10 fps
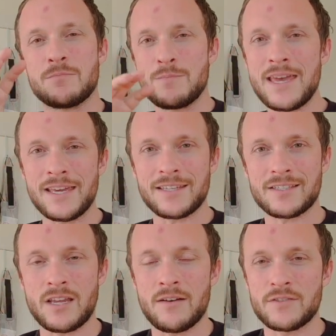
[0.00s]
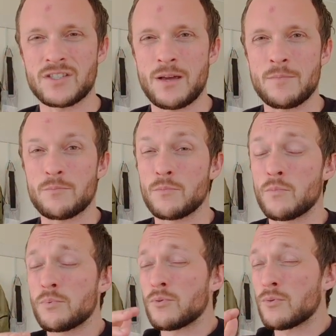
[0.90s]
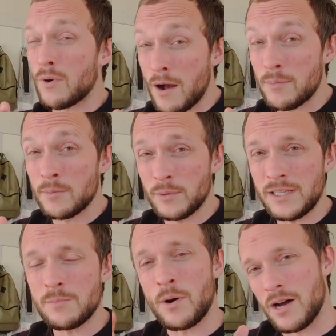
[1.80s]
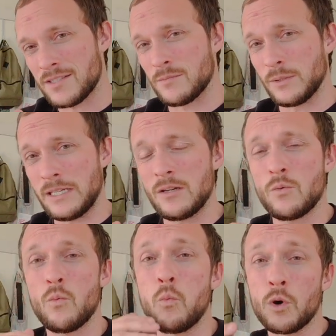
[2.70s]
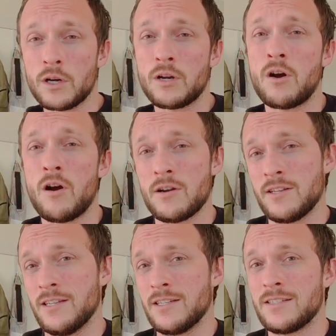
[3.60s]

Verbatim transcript: a mix of some probably, possibly, work-hardened